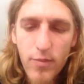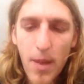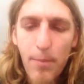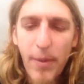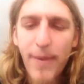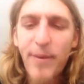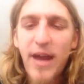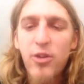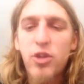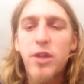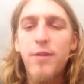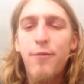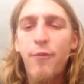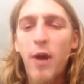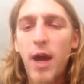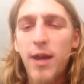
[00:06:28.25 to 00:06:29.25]
People
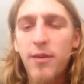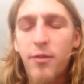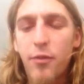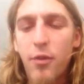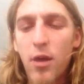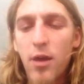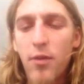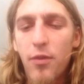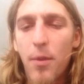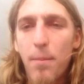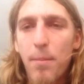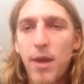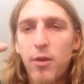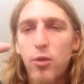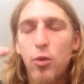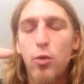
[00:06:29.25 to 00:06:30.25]
actually find the
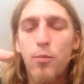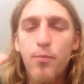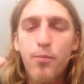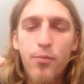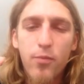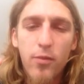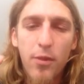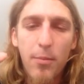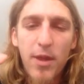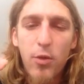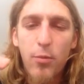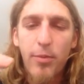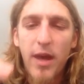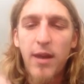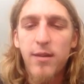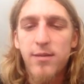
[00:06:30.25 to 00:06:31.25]
middle
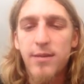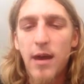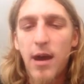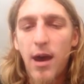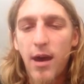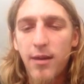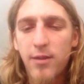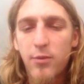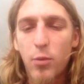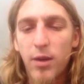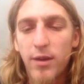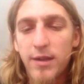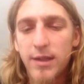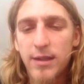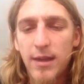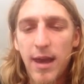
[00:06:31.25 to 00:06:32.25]
bend is the hardest
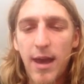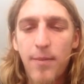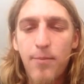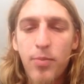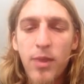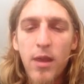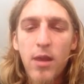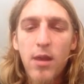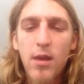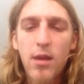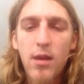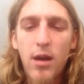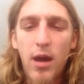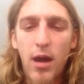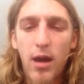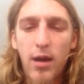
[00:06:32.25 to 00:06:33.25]
one to get.
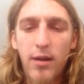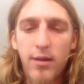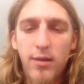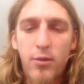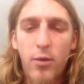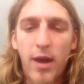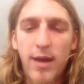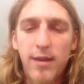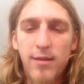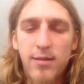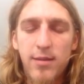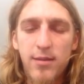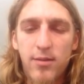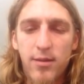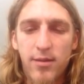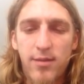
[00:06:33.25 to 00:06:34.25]
It's quite
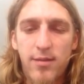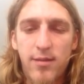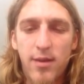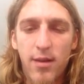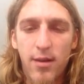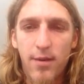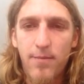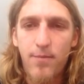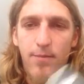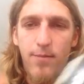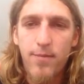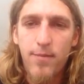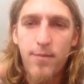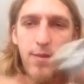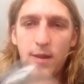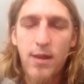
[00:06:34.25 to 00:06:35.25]
easy just to
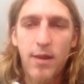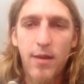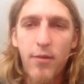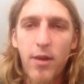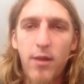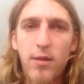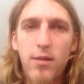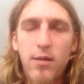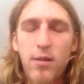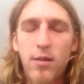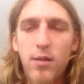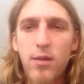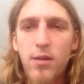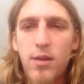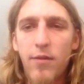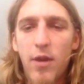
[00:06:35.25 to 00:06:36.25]
give it
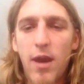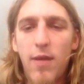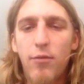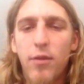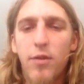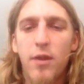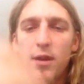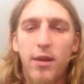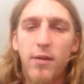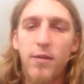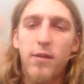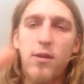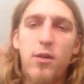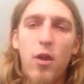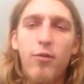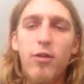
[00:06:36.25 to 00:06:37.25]
everything and
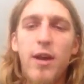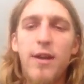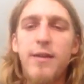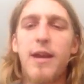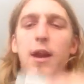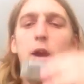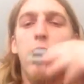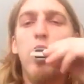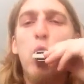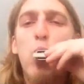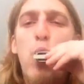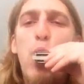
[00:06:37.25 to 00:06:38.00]
go right down